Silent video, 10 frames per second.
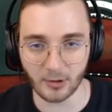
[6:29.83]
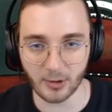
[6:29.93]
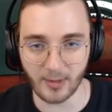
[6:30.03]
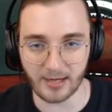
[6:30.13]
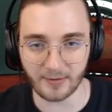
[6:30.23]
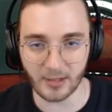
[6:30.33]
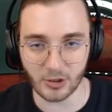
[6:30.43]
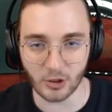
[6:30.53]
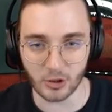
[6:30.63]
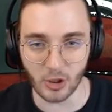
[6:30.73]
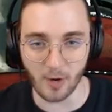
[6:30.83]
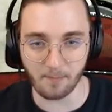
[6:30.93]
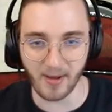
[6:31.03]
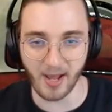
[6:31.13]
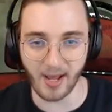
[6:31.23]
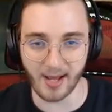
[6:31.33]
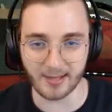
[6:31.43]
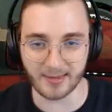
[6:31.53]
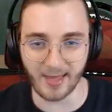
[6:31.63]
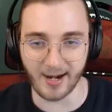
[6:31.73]
Don't do anything
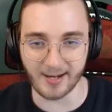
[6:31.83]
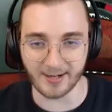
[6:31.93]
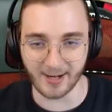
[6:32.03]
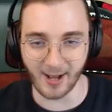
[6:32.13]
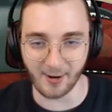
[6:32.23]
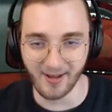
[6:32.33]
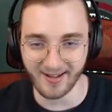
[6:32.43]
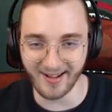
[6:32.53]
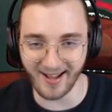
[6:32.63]
stupid. There you go.